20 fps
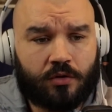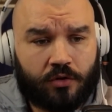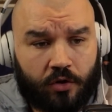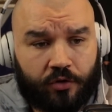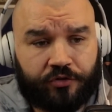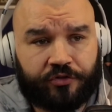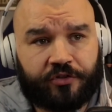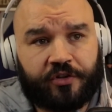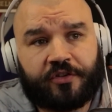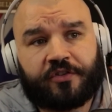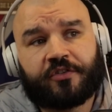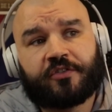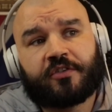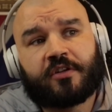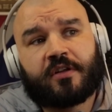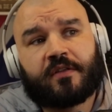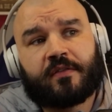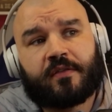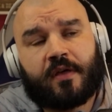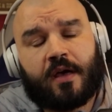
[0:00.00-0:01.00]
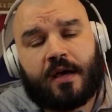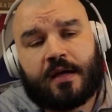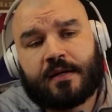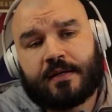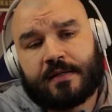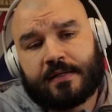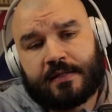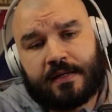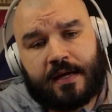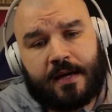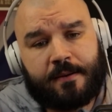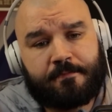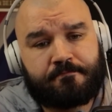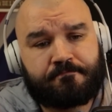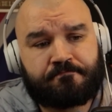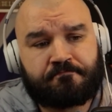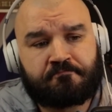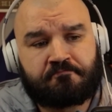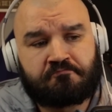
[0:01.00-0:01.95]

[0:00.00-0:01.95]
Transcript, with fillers: lost its teeth, and um,